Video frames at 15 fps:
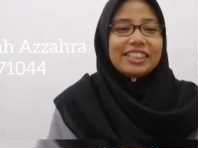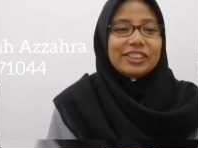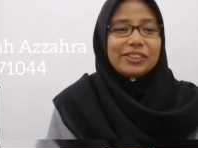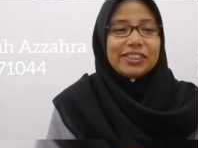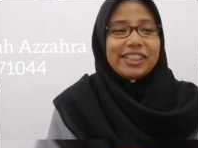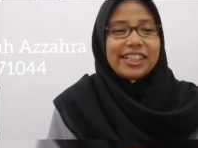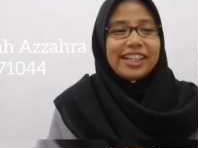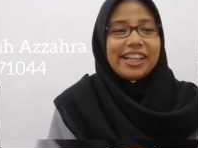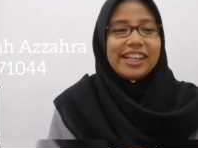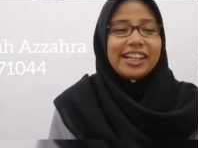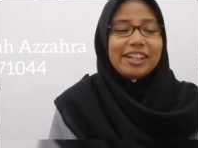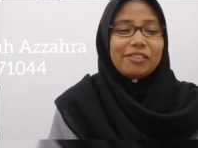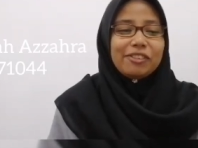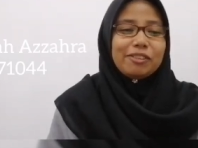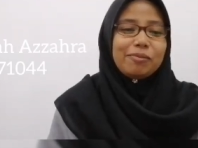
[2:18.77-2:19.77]
Today,
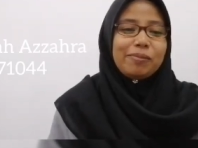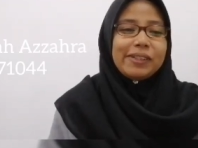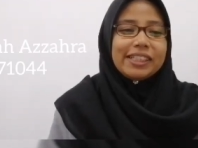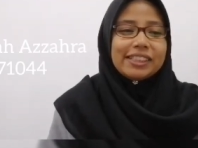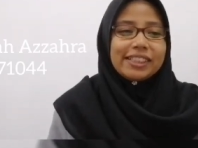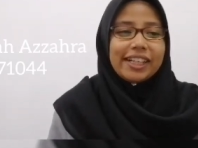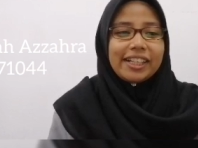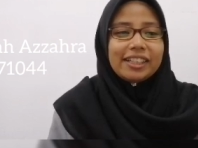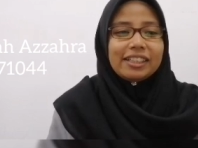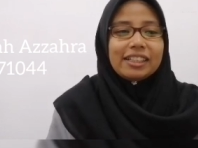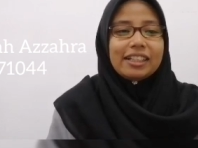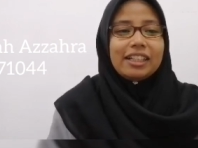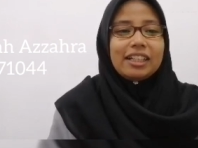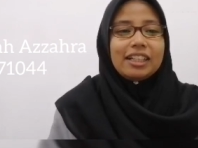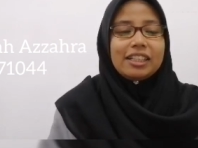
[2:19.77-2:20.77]
I will present
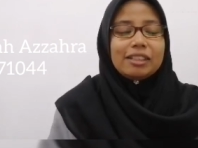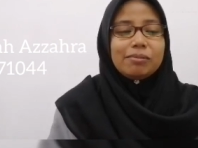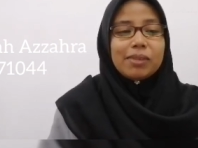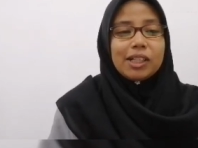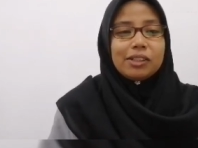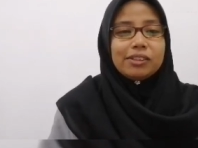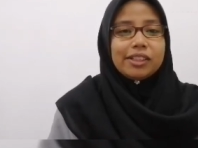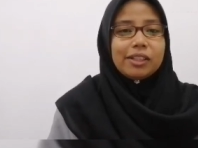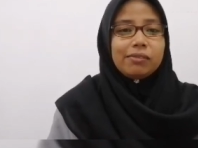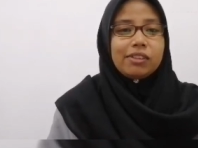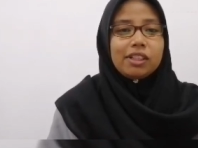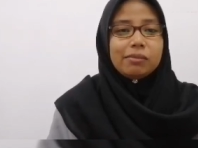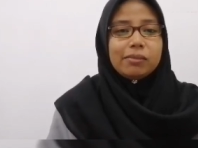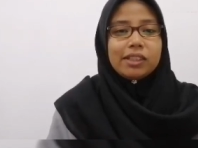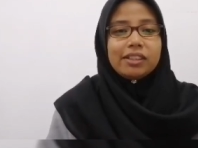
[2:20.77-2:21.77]
about
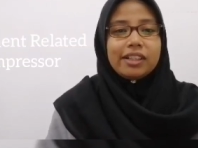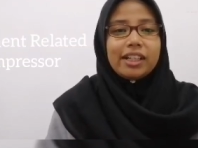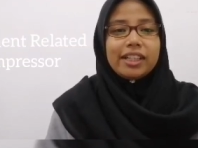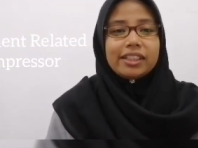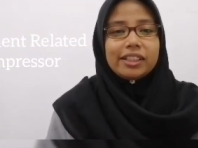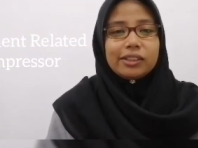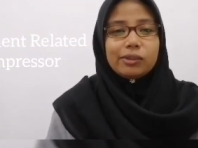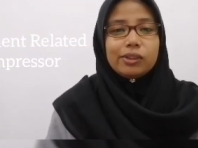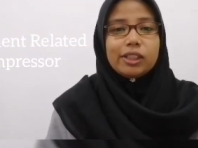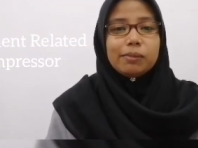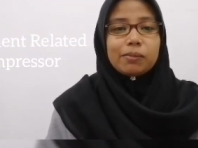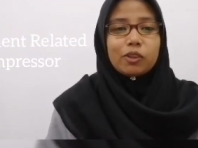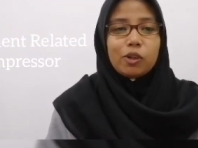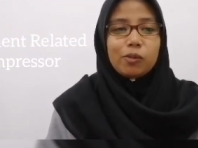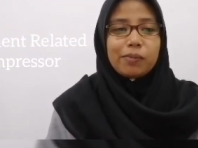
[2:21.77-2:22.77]
development related to the
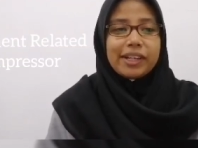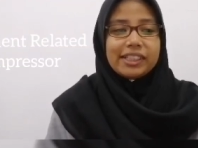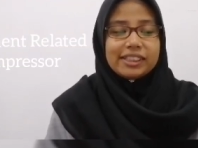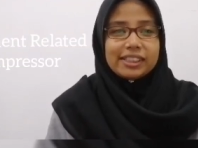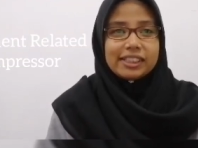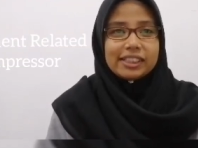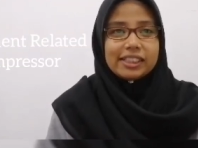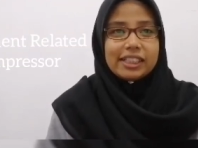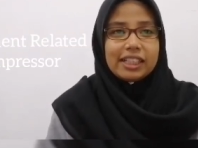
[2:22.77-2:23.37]
compressor.